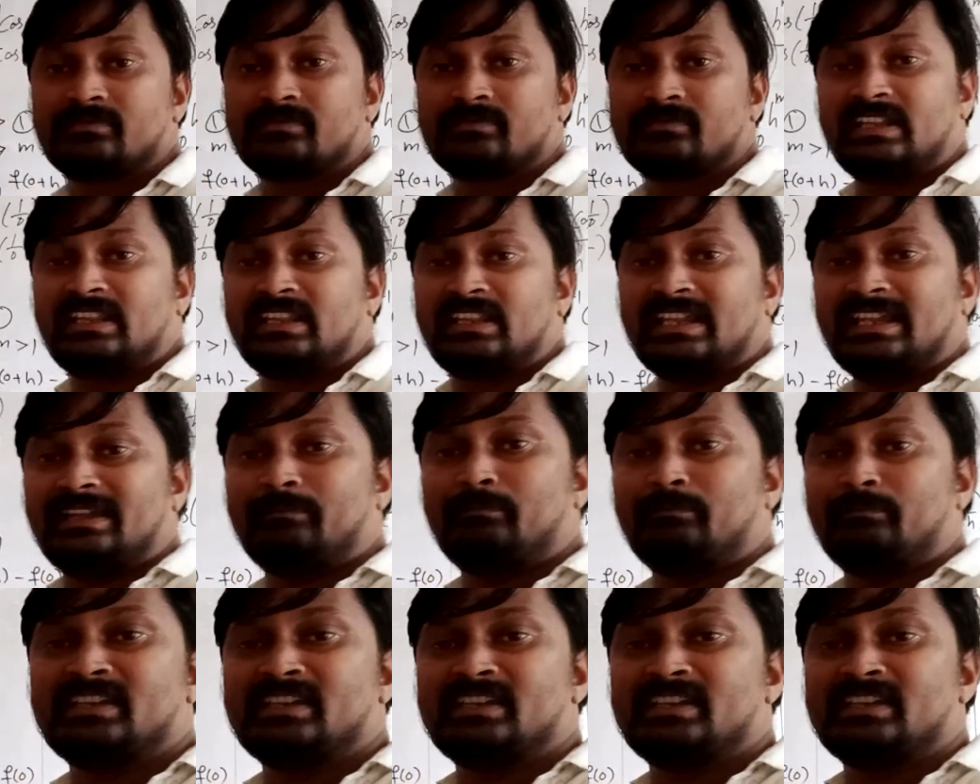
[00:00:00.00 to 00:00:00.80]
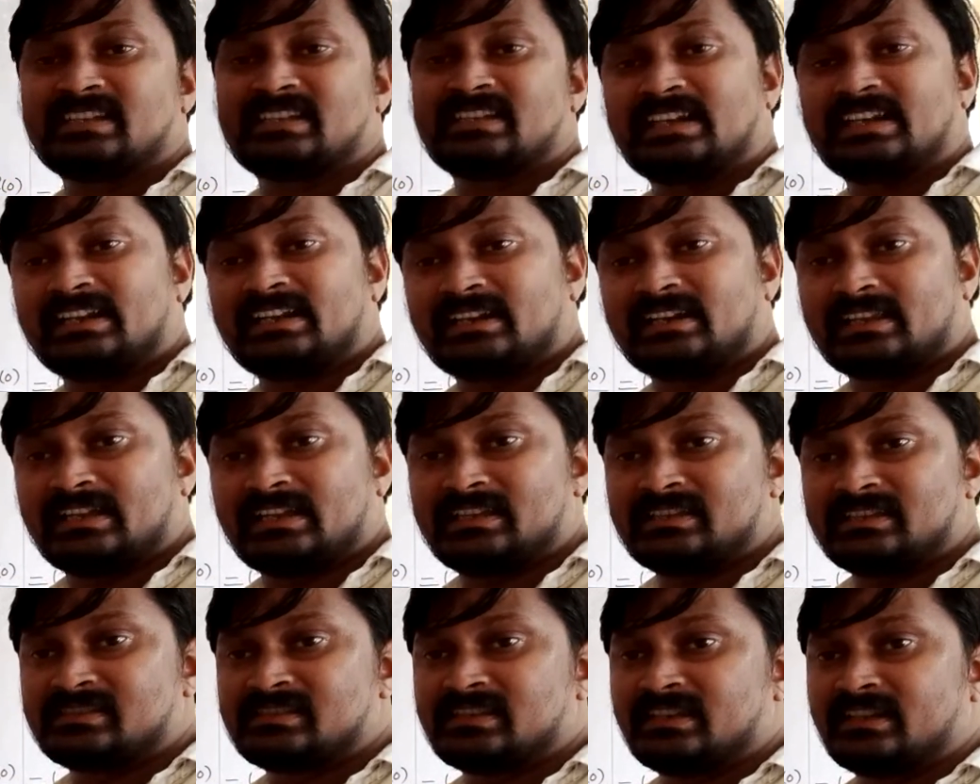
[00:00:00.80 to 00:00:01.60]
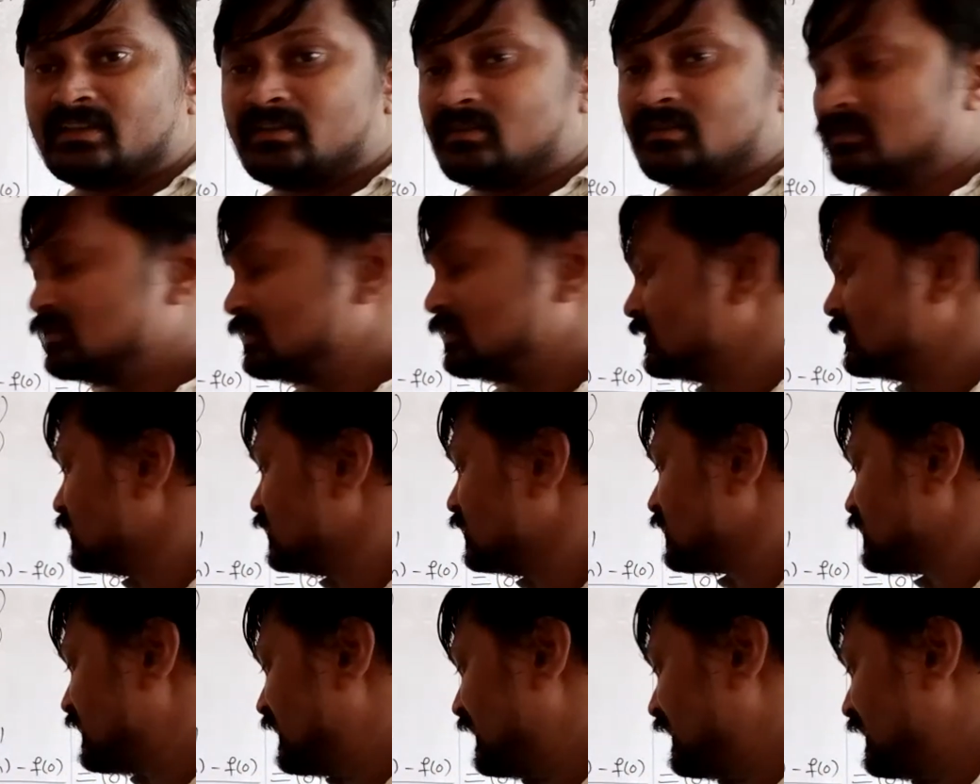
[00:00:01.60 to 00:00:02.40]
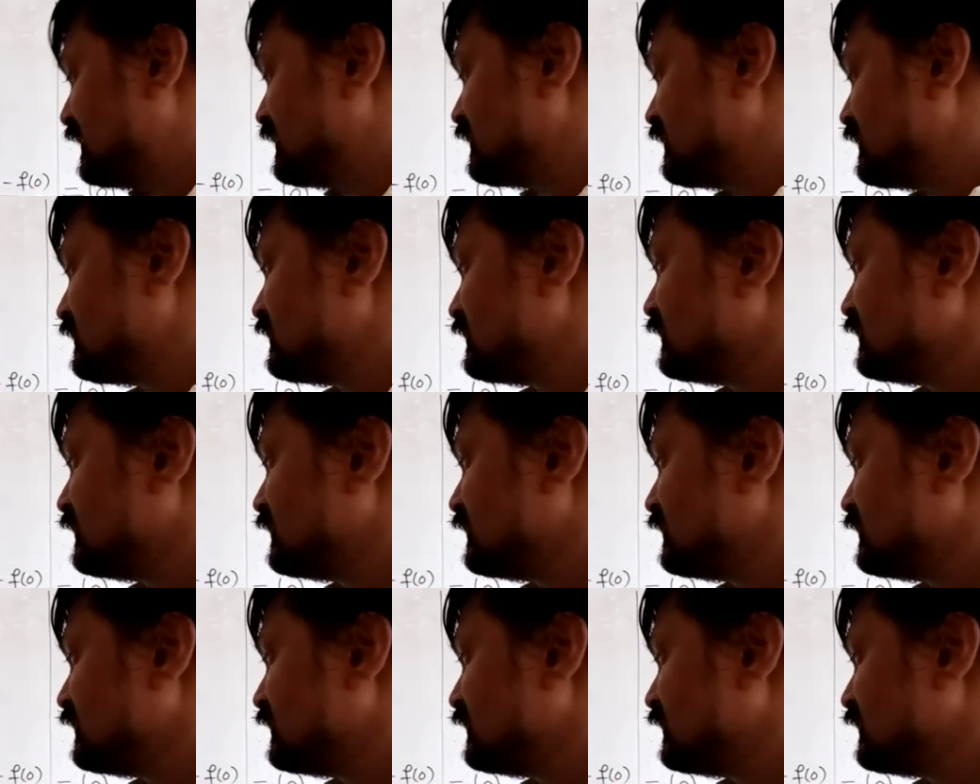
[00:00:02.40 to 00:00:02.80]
when m is greater than 0, then